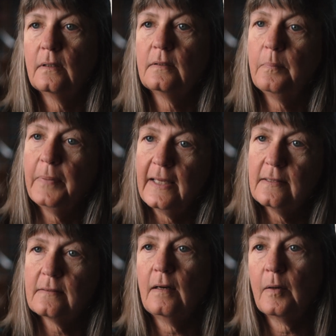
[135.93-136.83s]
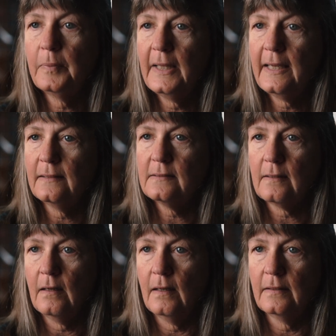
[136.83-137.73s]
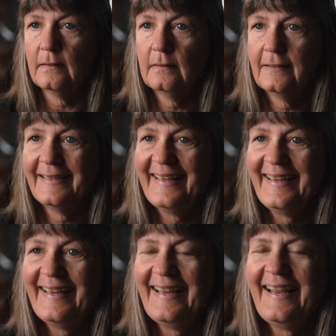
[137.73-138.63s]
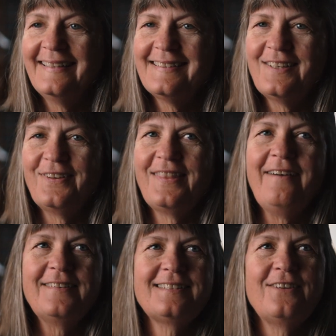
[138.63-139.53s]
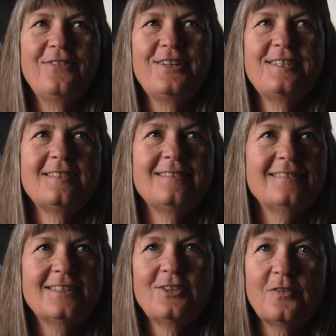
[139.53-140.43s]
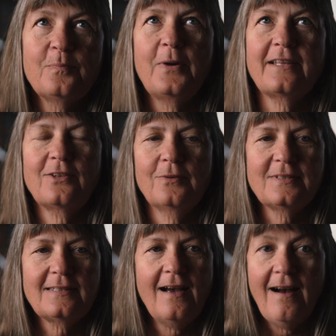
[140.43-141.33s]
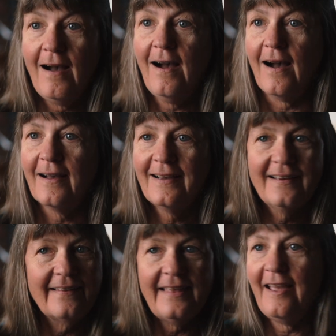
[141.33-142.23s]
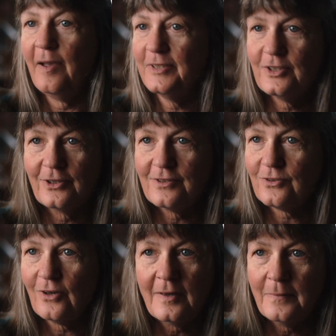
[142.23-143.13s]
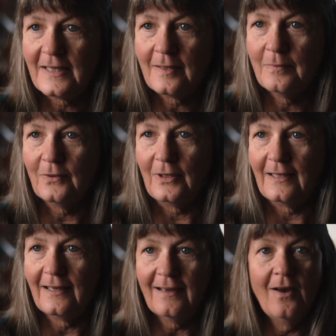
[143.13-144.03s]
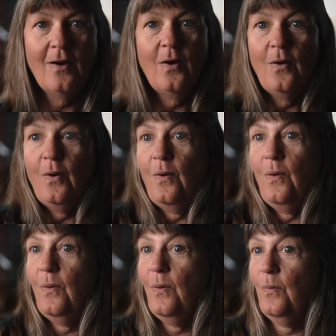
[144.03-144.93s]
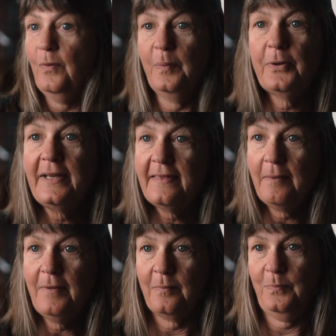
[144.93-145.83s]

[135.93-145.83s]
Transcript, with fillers: to base our plans on. And so that was the first sort of breakthrough was, ah, the amateur astronomy community. We'll bring them on